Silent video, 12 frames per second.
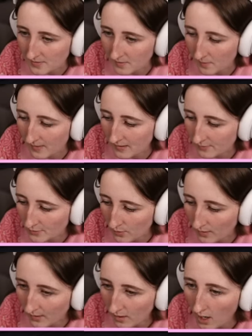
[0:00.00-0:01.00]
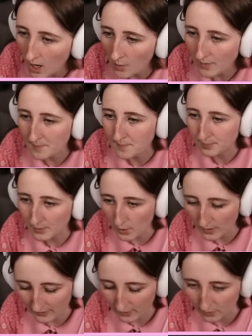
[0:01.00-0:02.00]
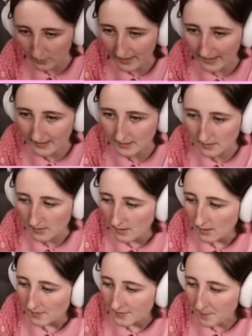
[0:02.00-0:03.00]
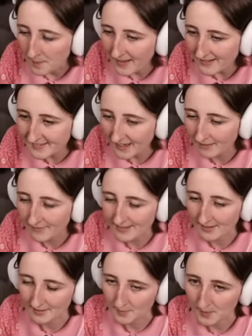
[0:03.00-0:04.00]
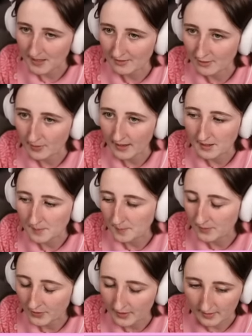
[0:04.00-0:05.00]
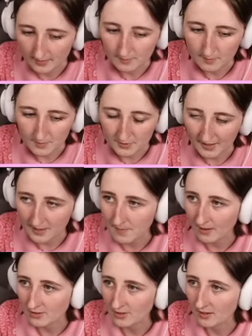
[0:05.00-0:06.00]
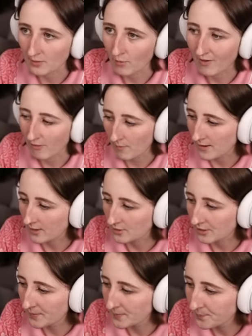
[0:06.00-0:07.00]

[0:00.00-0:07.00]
in my inventory. Oh, it broke in the rain. The pizza oven doesn't break in the rain, but the stand mixer and the waffle maker do.